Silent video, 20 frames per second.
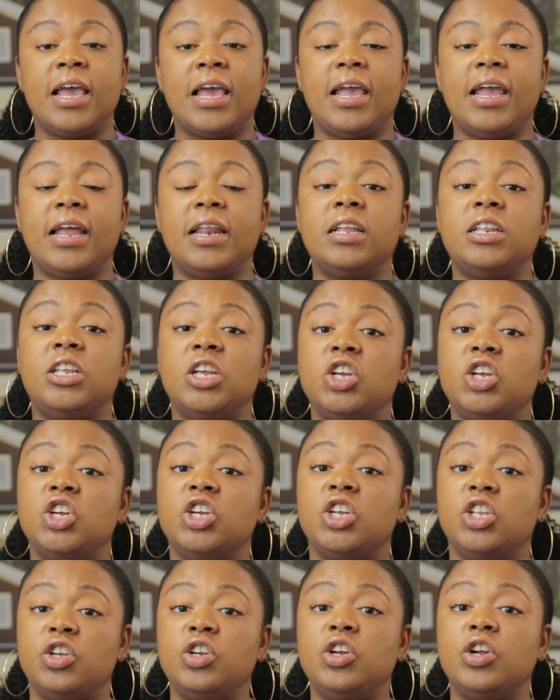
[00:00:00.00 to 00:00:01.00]
in
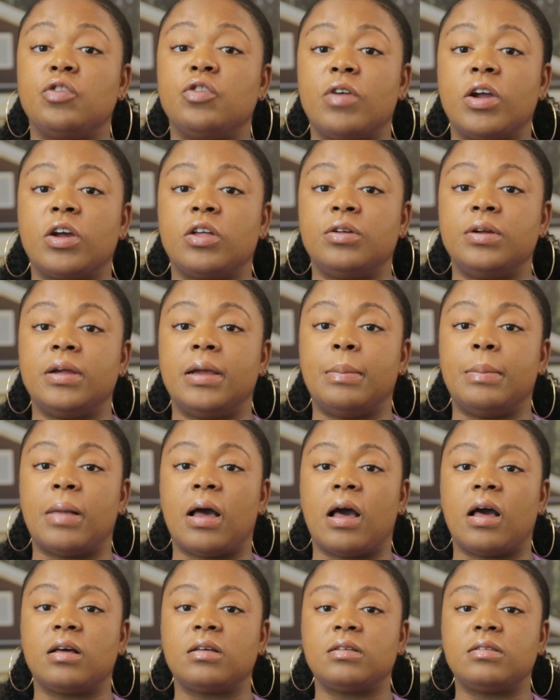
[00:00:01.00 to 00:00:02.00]
addition to your regular
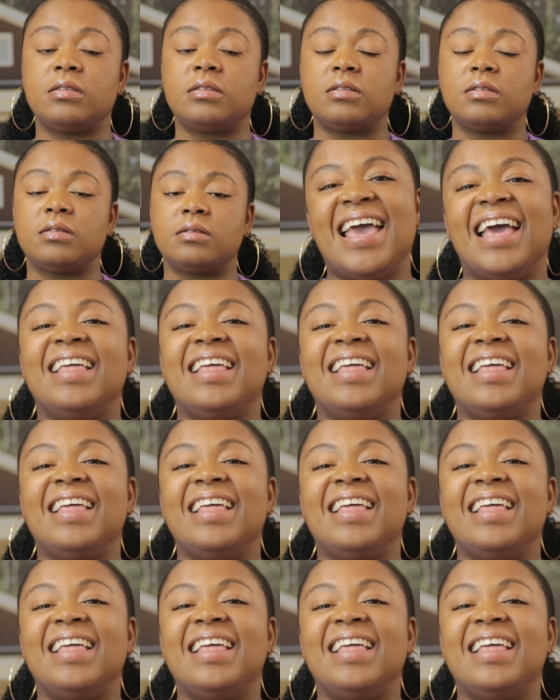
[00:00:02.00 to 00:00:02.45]
inbox.